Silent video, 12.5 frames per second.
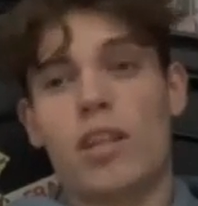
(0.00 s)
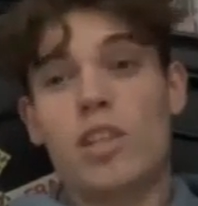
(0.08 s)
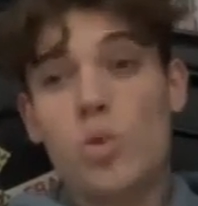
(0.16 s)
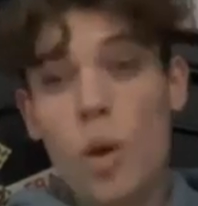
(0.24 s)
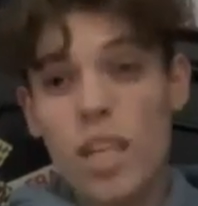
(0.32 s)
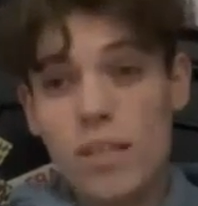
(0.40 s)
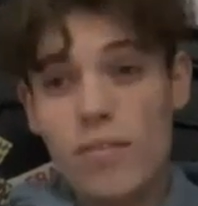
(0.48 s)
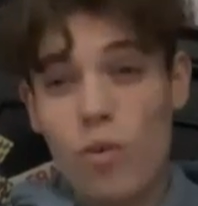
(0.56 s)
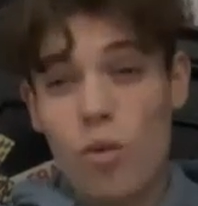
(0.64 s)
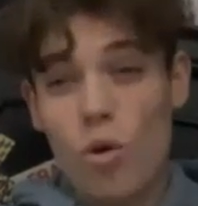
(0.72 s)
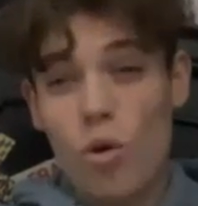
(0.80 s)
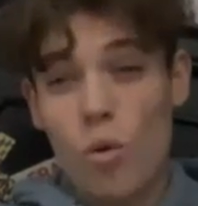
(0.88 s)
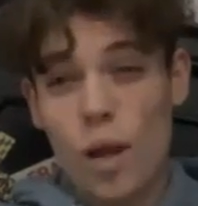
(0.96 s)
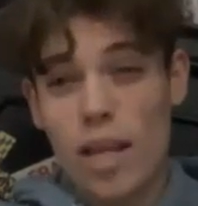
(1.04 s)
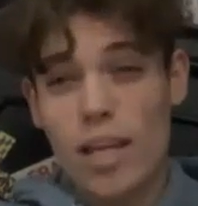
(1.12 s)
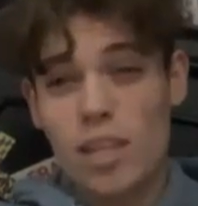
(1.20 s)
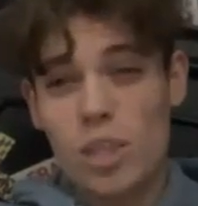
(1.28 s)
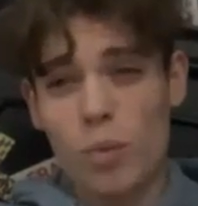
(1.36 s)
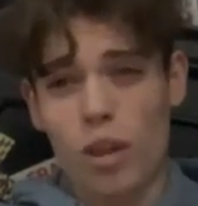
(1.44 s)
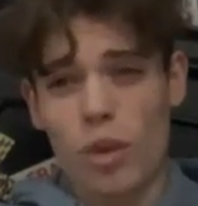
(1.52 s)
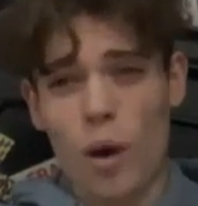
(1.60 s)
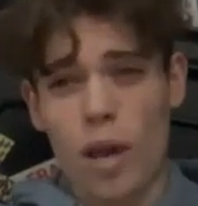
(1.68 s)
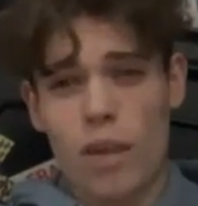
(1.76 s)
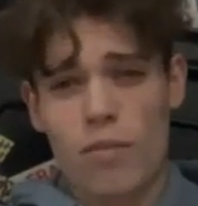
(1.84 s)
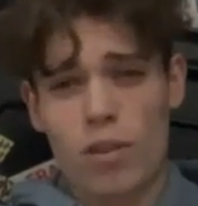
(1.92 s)
They're 24 quid each, by the
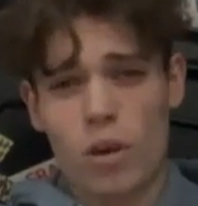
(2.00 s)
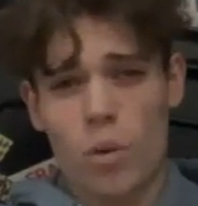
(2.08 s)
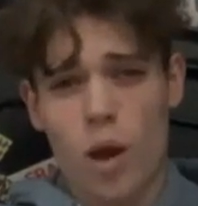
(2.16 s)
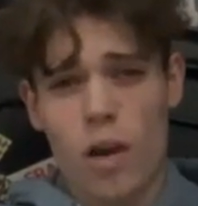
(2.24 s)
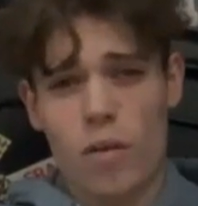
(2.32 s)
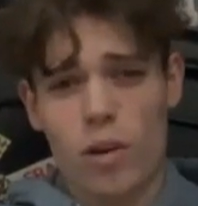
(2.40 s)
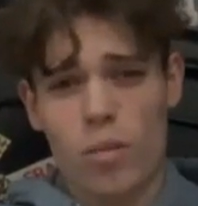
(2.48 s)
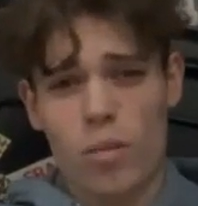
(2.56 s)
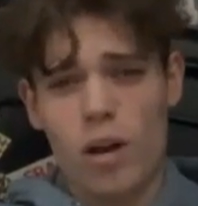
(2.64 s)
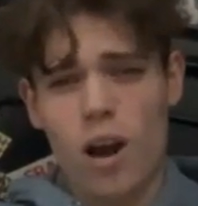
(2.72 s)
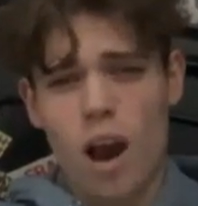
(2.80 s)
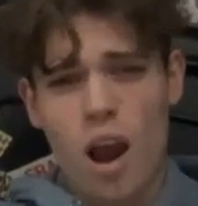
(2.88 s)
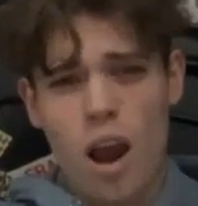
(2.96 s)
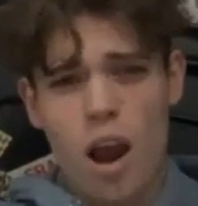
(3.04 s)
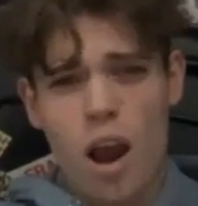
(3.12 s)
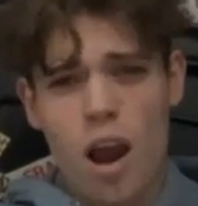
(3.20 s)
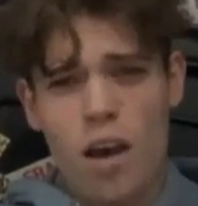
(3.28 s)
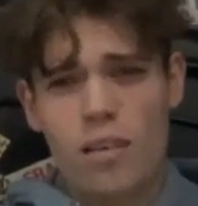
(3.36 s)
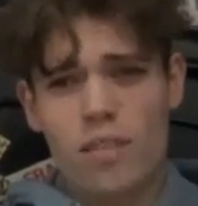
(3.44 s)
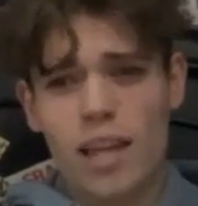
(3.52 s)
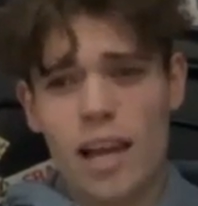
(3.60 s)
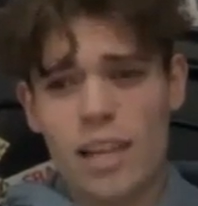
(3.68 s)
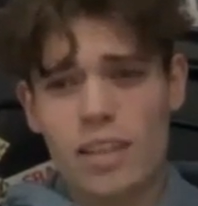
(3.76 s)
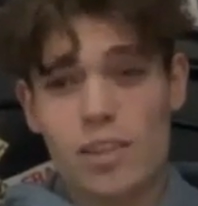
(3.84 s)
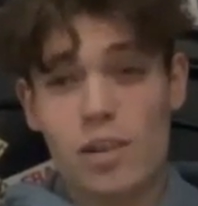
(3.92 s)
way, for an aquarium.
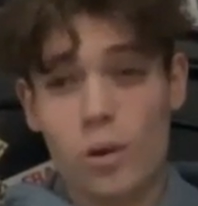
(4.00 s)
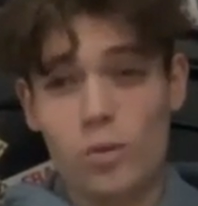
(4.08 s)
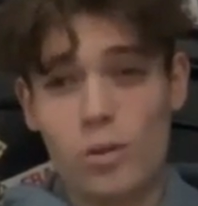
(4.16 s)
That's so